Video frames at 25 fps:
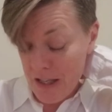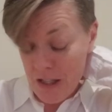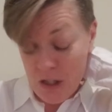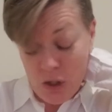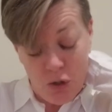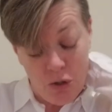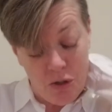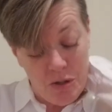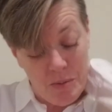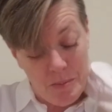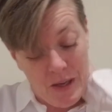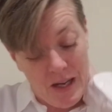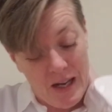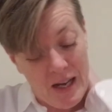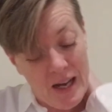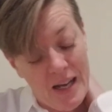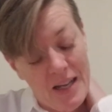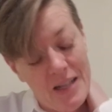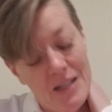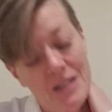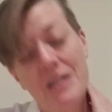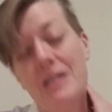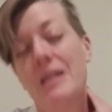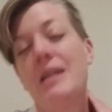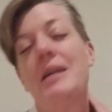close my
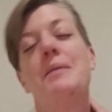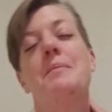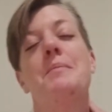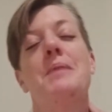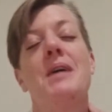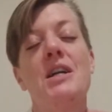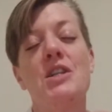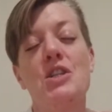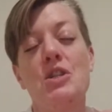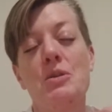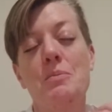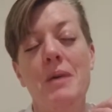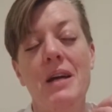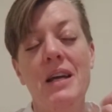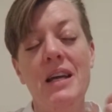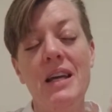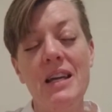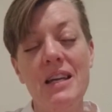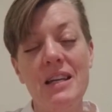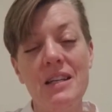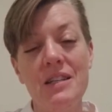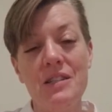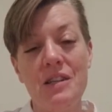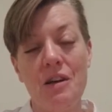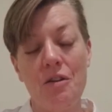eyes and I imagine my
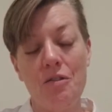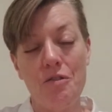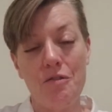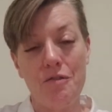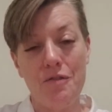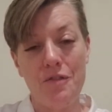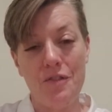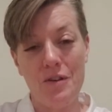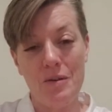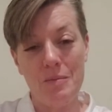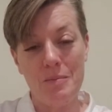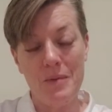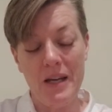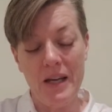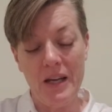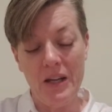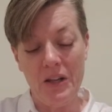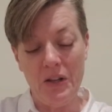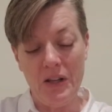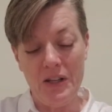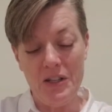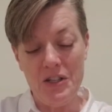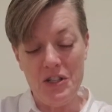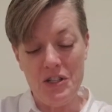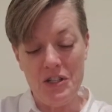hands out in front of me,
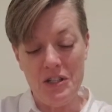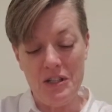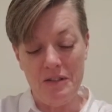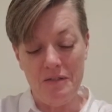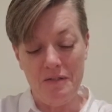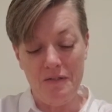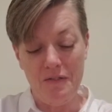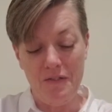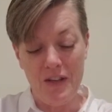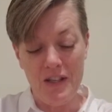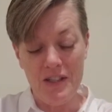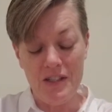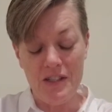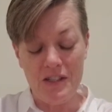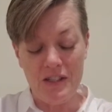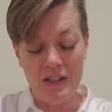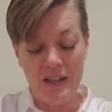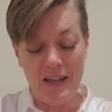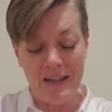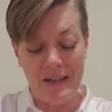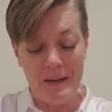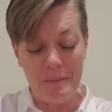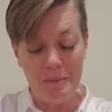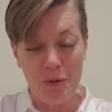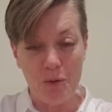clenched in fists,
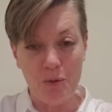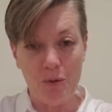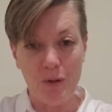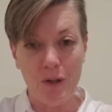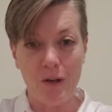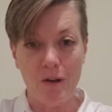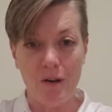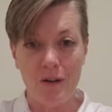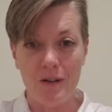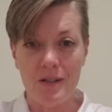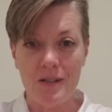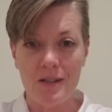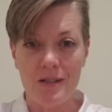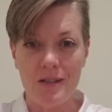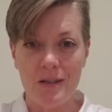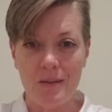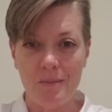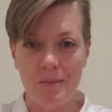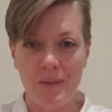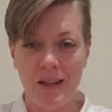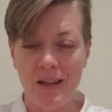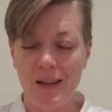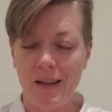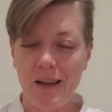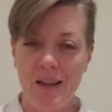like I'm holding on to
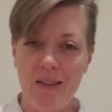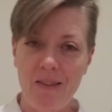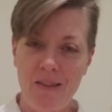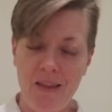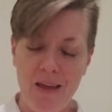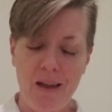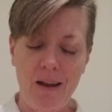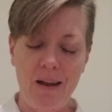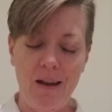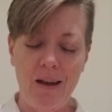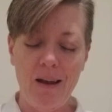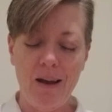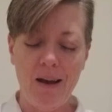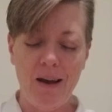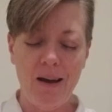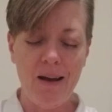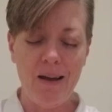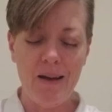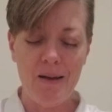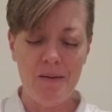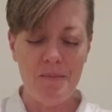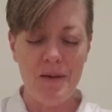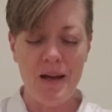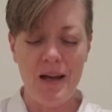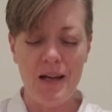something. And then I
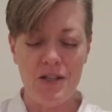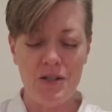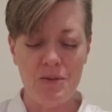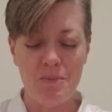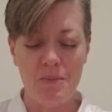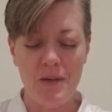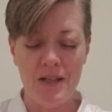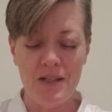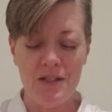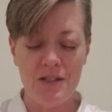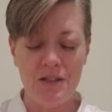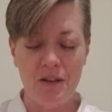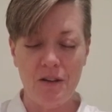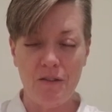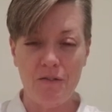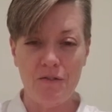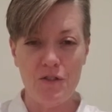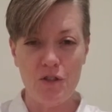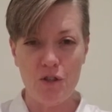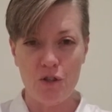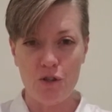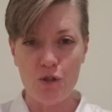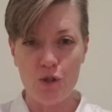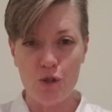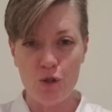imagine myself
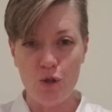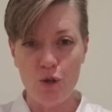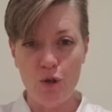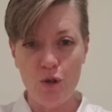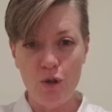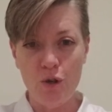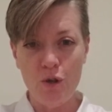just